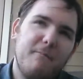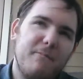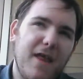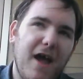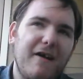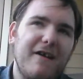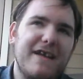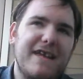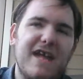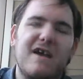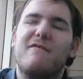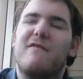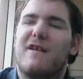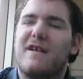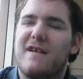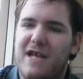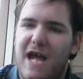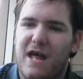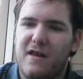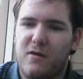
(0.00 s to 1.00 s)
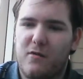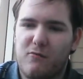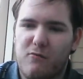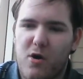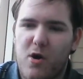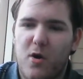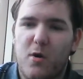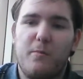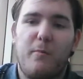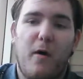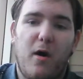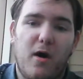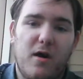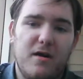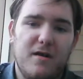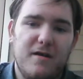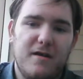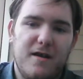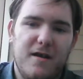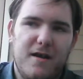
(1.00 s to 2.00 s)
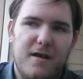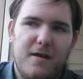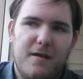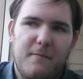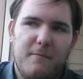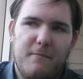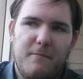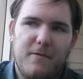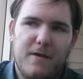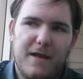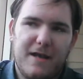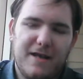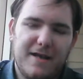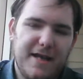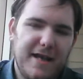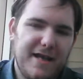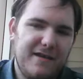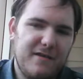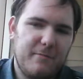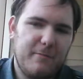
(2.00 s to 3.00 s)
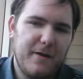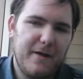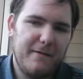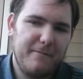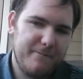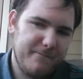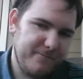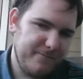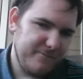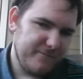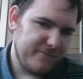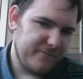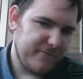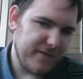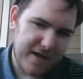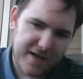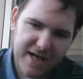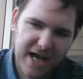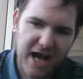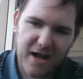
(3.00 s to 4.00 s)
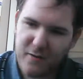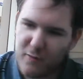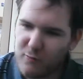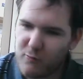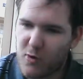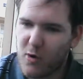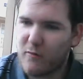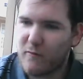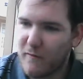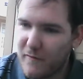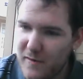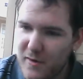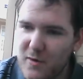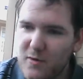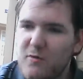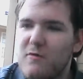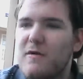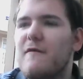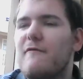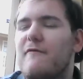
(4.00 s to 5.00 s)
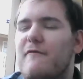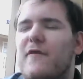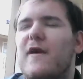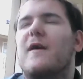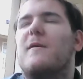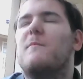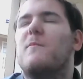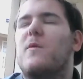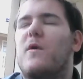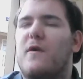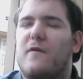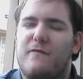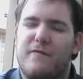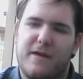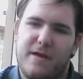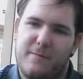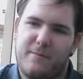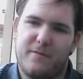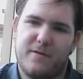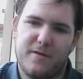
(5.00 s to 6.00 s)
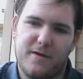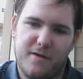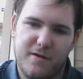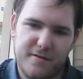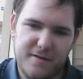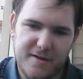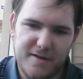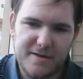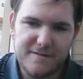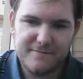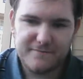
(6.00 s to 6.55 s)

Now I get the Cattle Row part, at least, but the Cattle Row review is six more of the episode.